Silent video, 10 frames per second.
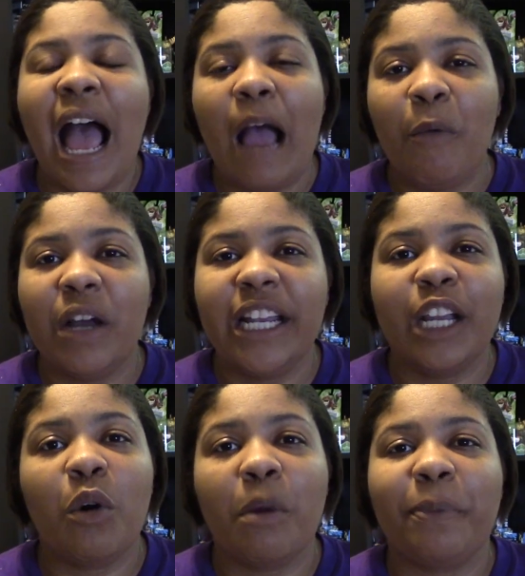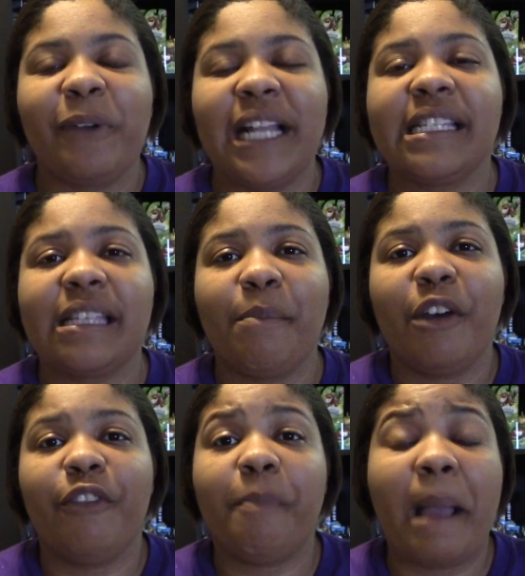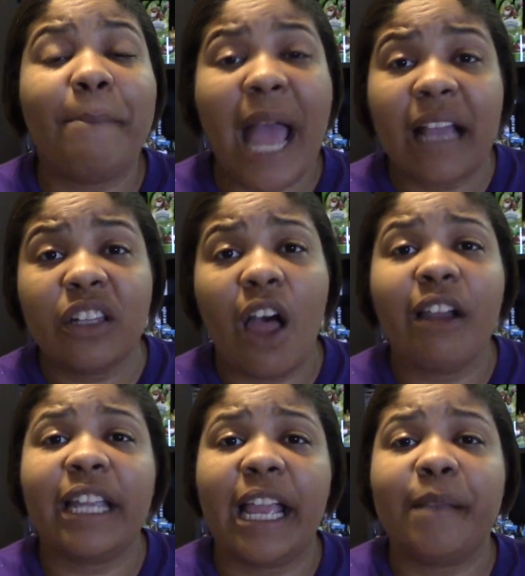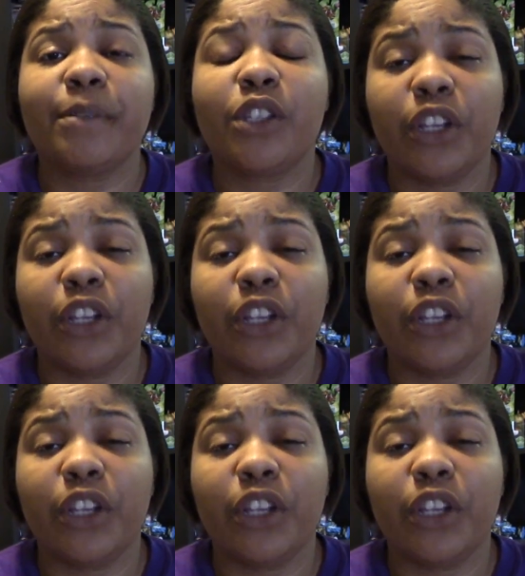I want to incorporate some of my backlog games,